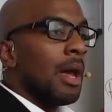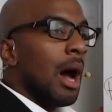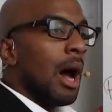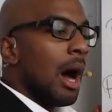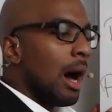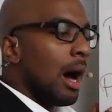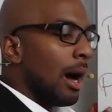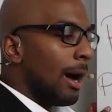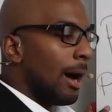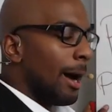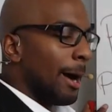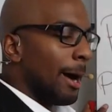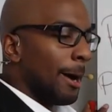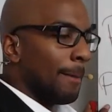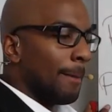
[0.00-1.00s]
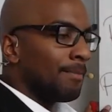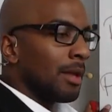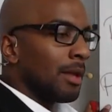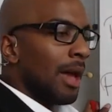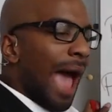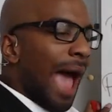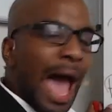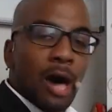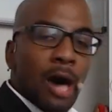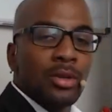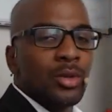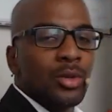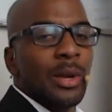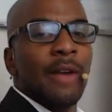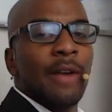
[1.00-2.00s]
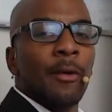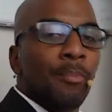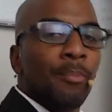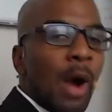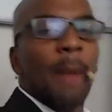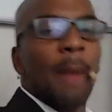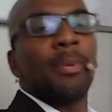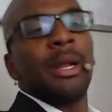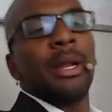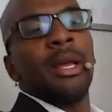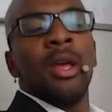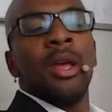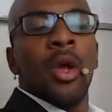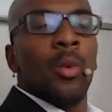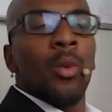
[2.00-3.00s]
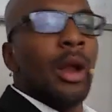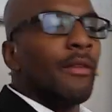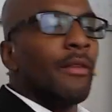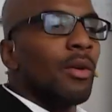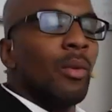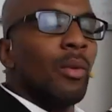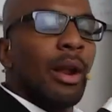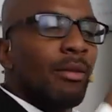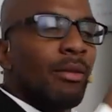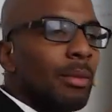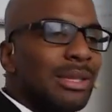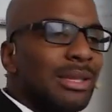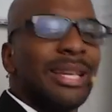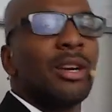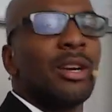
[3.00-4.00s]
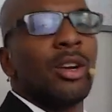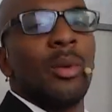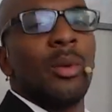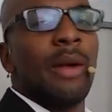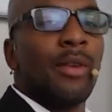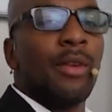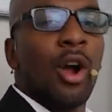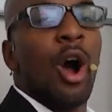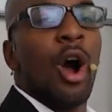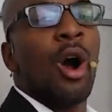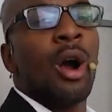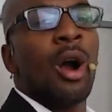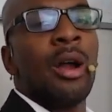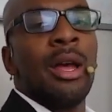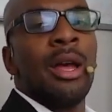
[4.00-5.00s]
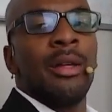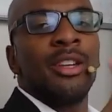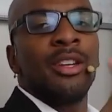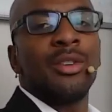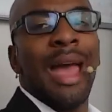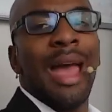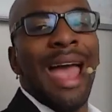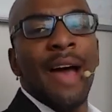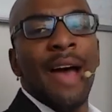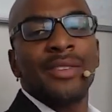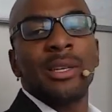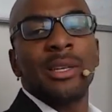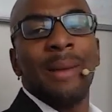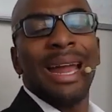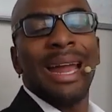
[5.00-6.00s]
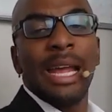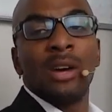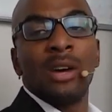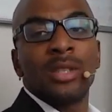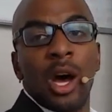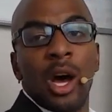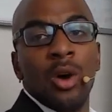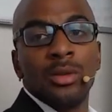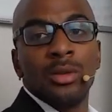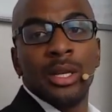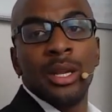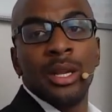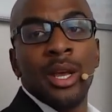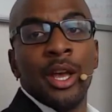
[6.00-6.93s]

house, whatever property, whatever material, whatever car that you have, somebody else owns it.